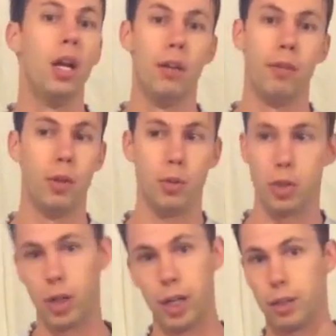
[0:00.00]
If you're doing
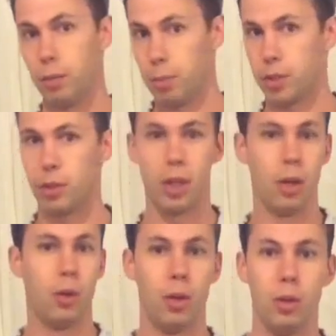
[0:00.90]
strength or muscle
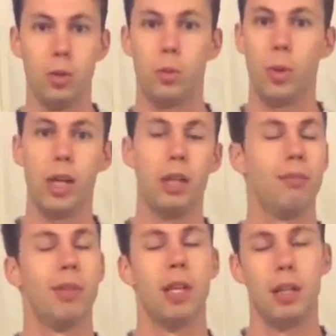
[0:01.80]
tone or lose weight,
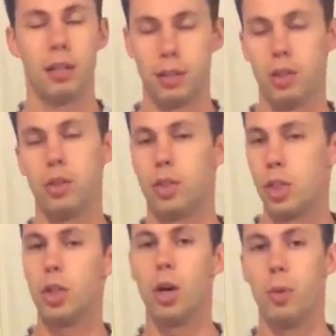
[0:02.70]
you
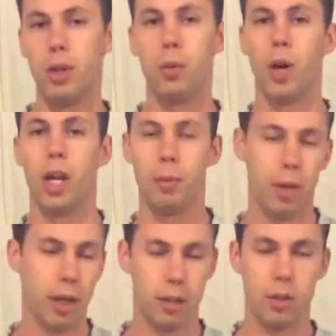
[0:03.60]
can go either way,
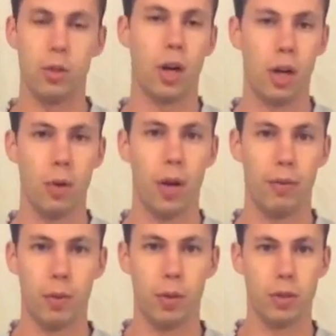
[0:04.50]
but do cardio
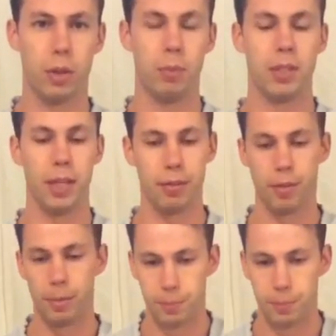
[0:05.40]
afterwards to be safe.